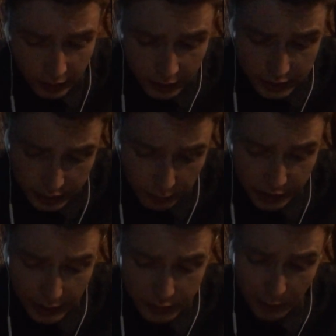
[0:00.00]

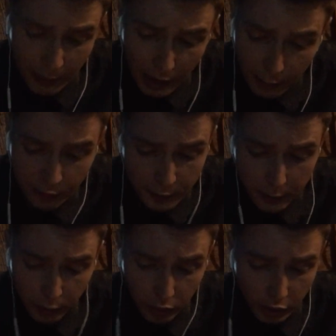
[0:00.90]
Sometimes a mob of
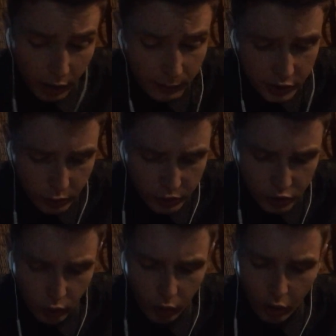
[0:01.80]
people come into a
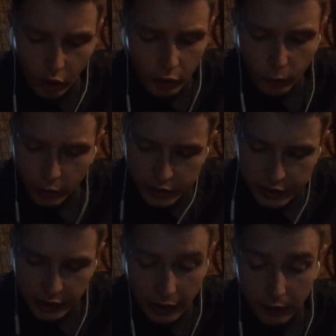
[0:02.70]
store all at once
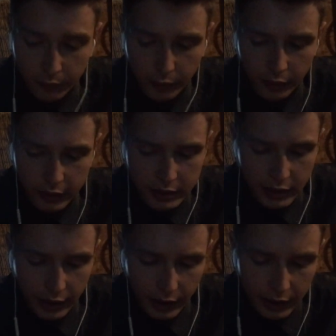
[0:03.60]
and get in front of the
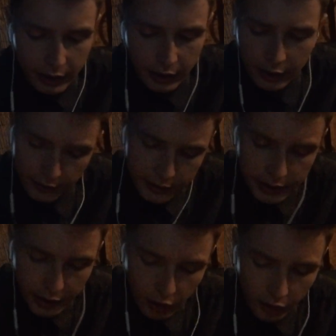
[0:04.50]
TI. They
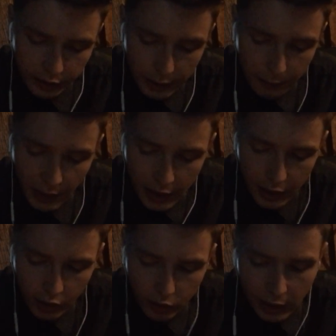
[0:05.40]
take all day
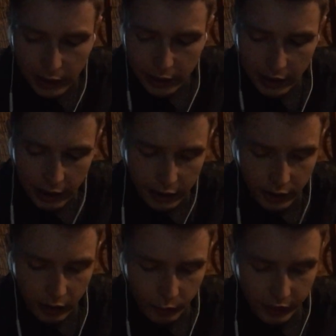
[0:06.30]
paying or
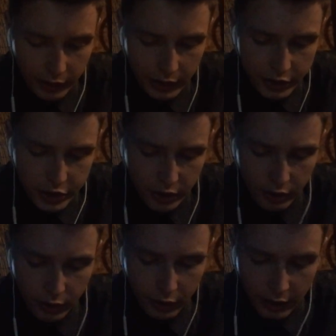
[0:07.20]
lollygagging with the
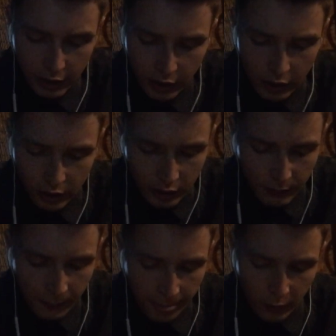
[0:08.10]
cashier,
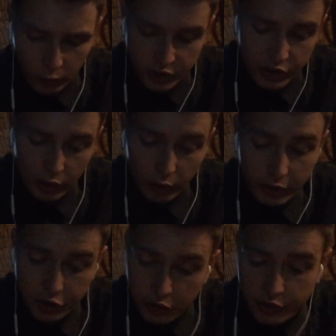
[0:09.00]
or
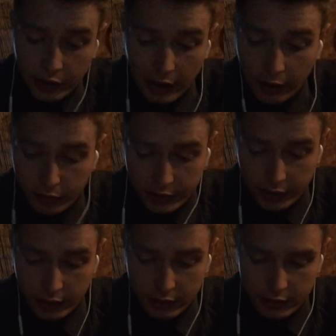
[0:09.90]
slowly choosing lotto
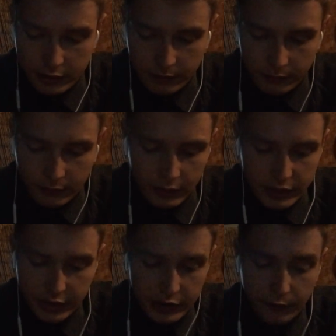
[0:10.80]
tickets.
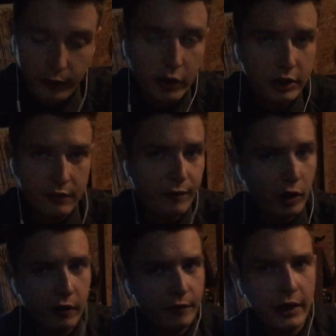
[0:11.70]
This isn't
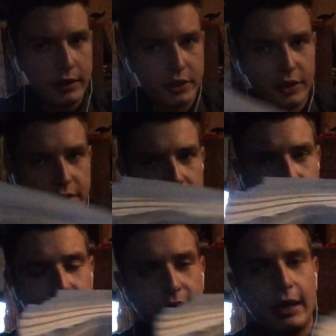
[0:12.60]
far-fetched.
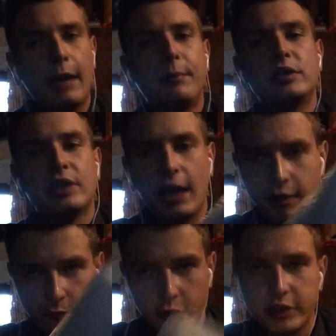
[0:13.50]
It happens
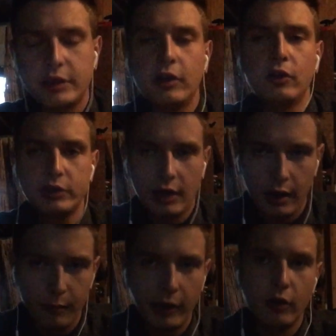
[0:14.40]
every single
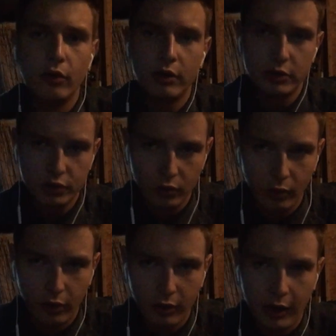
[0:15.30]
time I go to the
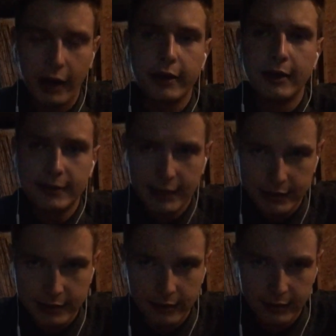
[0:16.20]
store. I can
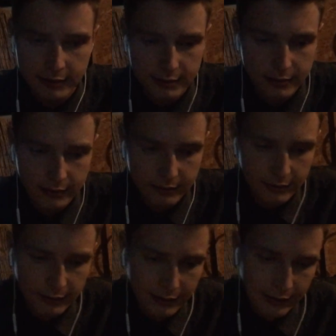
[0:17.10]
attest to this.
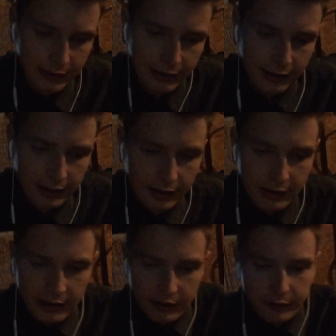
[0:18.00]

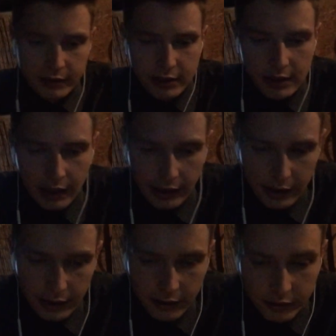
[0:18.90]
If a
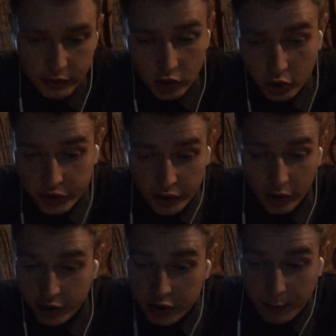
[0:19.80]
TI darts
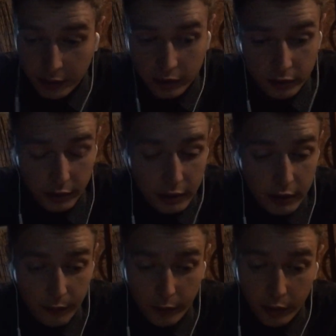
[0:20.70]
unexpectedly
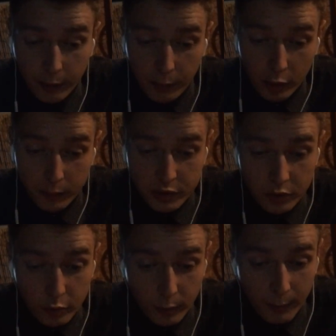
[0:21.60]
in front of the perps
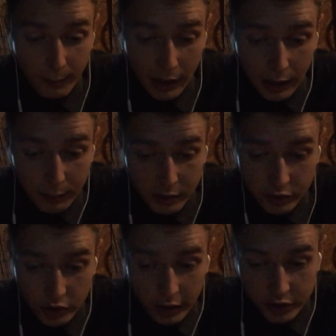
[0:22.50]
who mob and
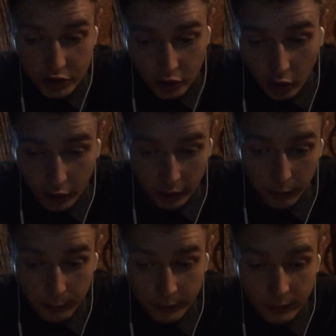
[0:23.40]
try to stall
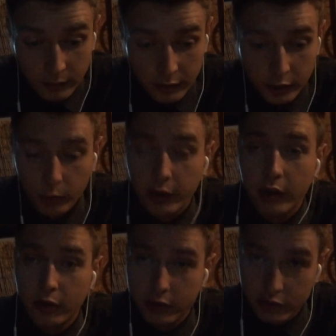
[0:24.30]
him, he will
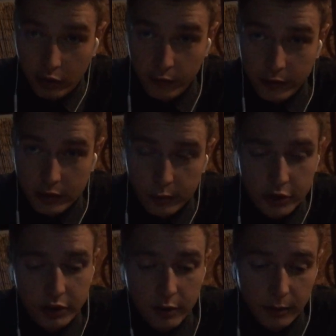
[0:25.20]
get good service, which
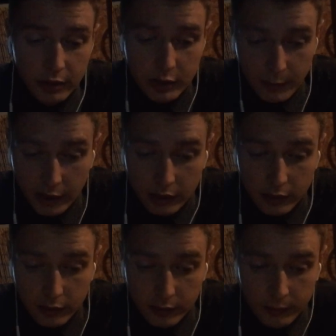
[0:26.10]
is to be expected.